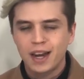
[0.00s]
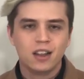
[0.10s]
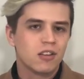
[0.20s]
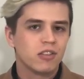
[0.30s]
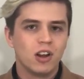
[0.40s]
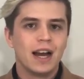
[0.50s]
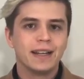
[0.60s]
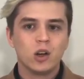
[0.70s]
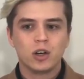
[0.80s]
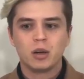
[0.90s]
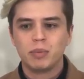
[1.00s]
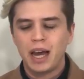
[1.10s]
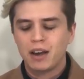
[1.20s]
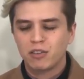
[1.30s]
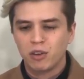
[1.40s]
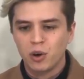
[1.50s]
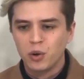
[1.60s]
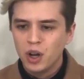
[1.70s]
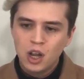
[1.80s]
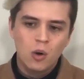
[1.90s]
getting the slide locking back, so
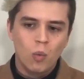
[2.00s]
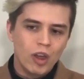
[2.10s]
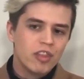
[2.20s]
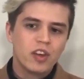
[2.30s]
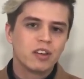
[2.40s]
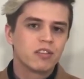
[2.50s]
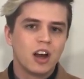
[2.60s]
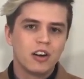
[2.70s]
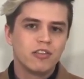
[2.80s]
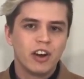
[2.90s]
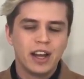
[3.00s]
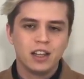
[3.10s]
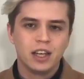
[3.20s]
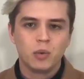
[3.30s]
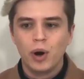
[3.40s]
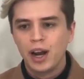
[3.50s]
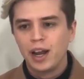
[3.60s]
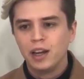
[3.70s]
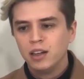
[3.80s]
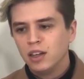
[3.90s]
one thing started failing
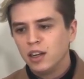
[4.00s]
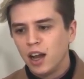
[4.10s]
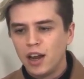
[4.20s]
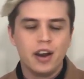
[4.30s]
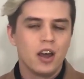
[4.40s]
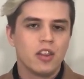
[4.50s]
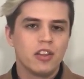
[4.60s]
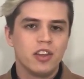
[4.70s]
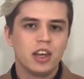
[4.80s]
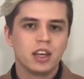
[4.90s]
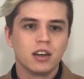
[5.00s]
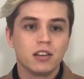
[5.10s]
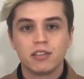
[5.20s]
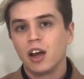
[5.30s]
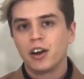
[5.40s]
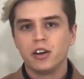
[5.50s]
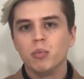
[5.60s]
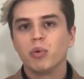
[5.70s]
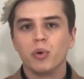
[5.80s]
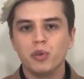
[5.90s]
where another thing started
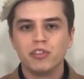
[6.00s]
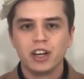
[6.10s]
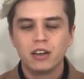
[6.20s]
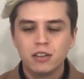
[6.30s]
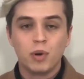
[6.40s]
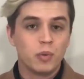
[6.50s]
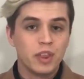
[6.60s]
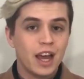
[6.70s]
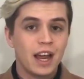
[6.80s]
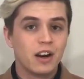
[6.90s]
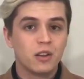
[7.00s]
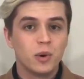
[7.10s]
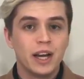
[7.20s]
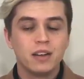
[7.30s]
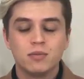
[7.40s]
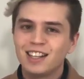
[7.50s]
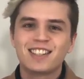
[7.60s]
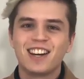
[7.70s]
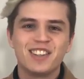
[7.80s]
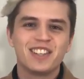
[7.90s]
improving. But with that out of the way, let's
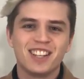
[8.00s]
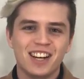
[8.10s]
get into the